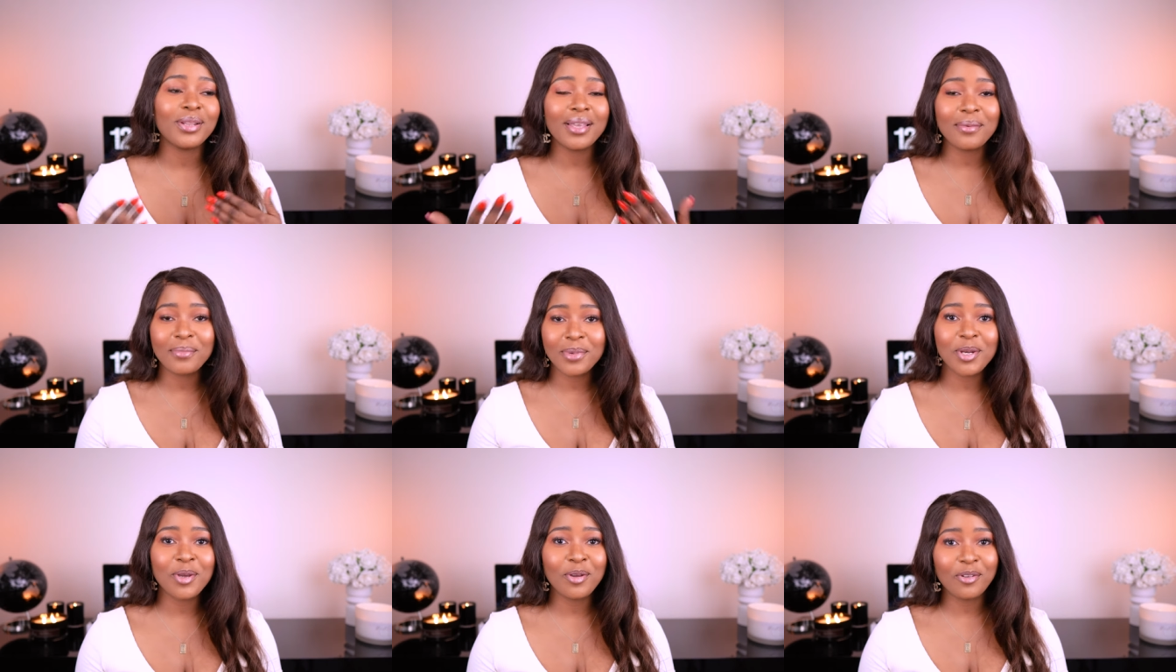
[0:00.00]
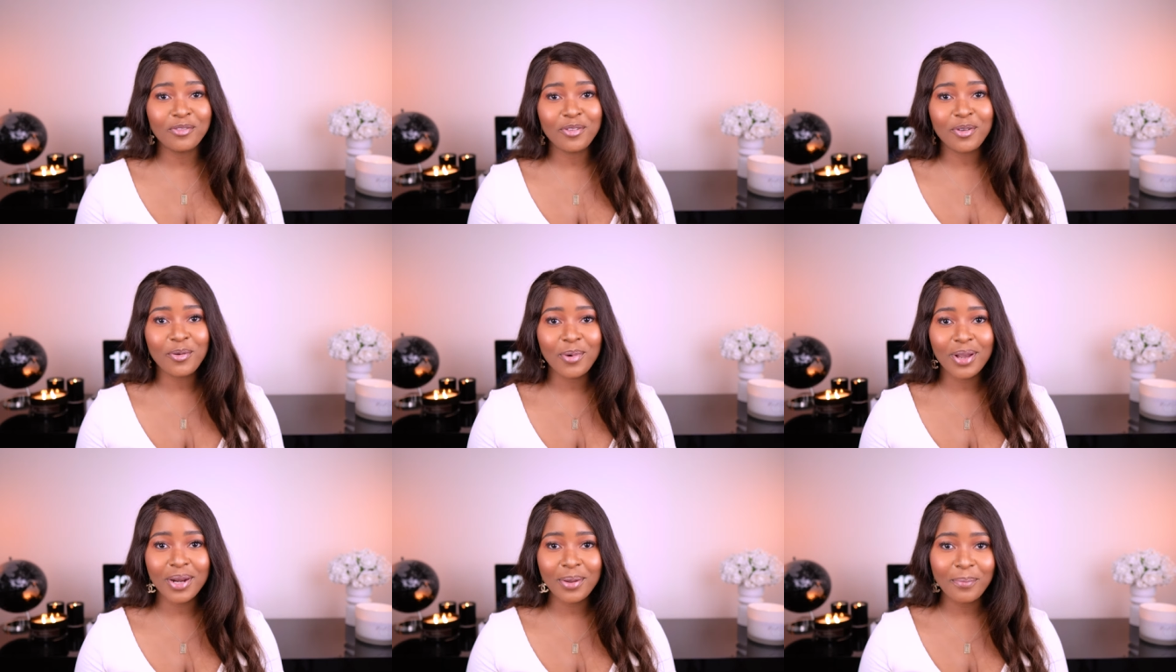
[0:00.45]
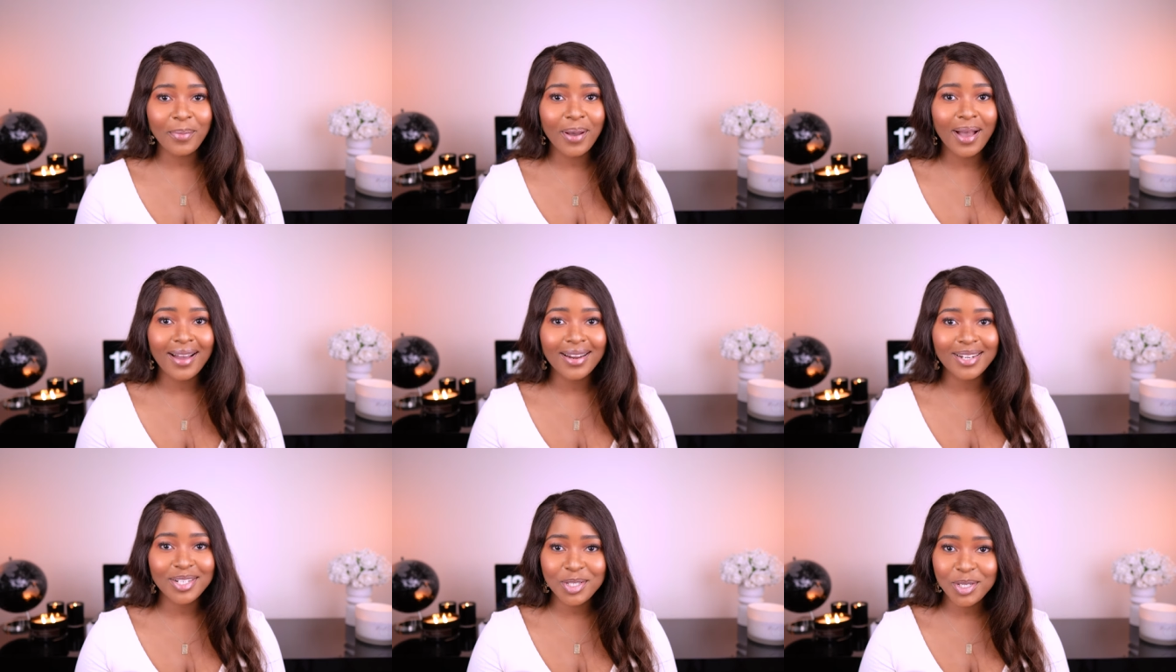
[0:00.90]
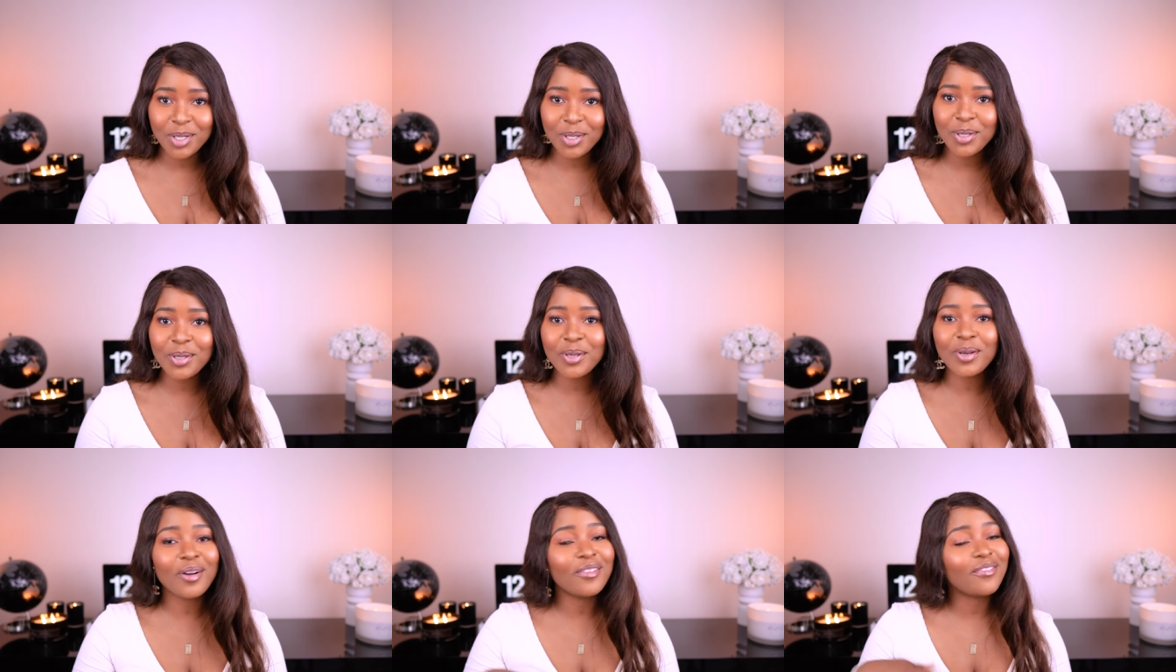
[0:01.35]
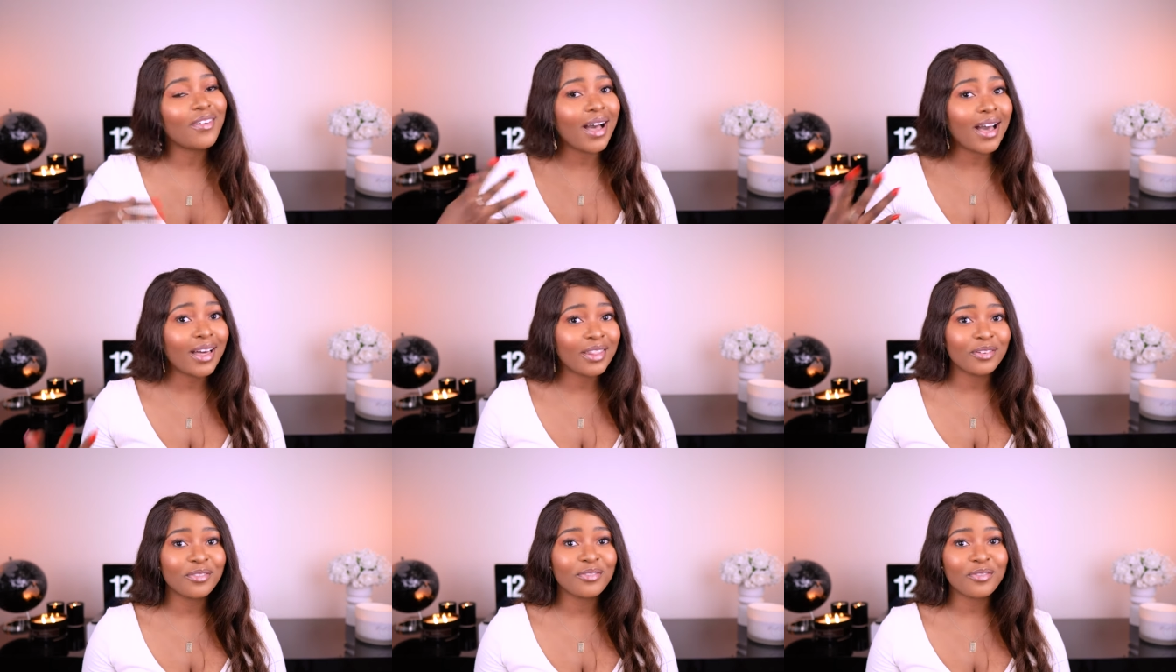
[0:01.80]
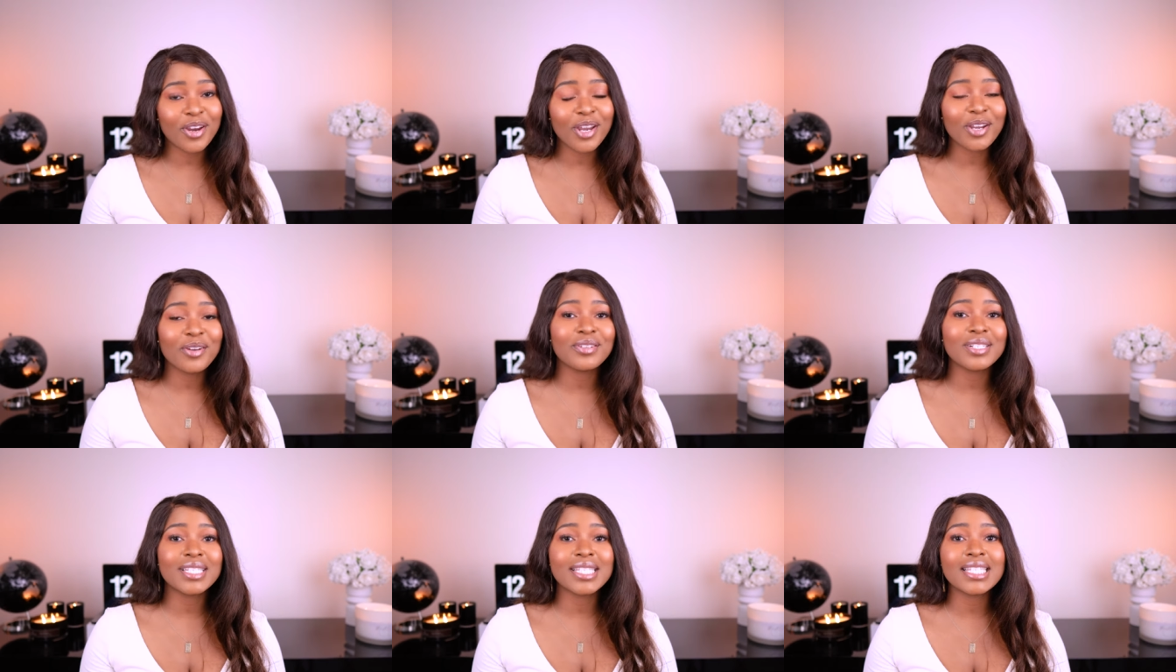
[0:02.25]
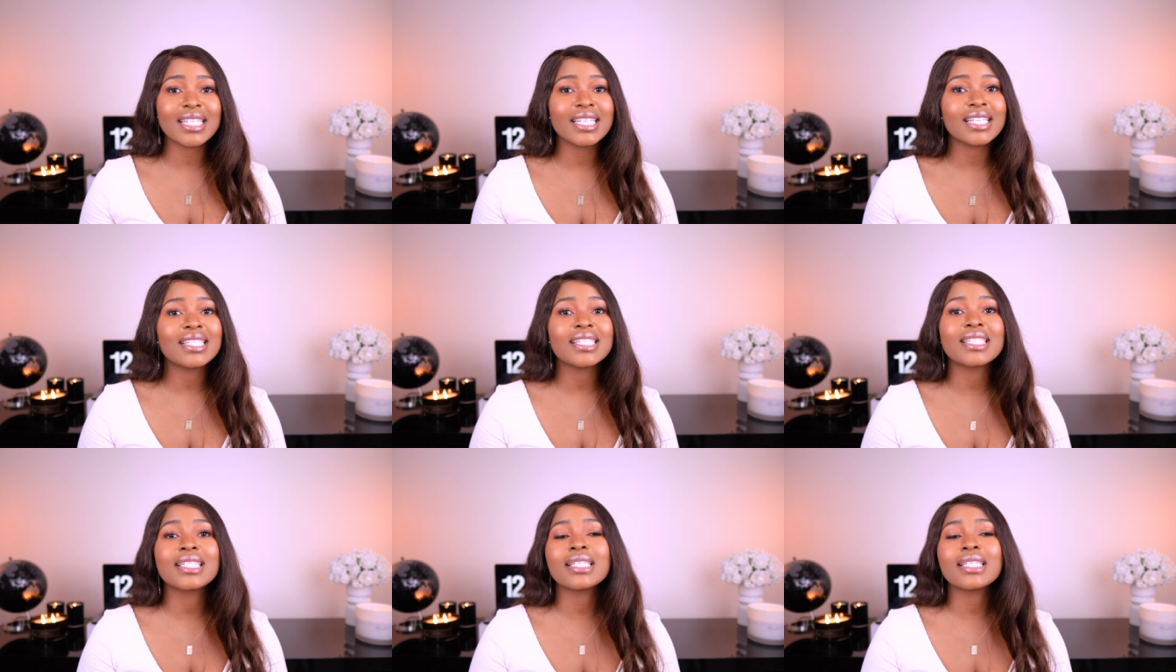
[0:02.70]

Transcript: Let me know if you want a part two of other fragrances,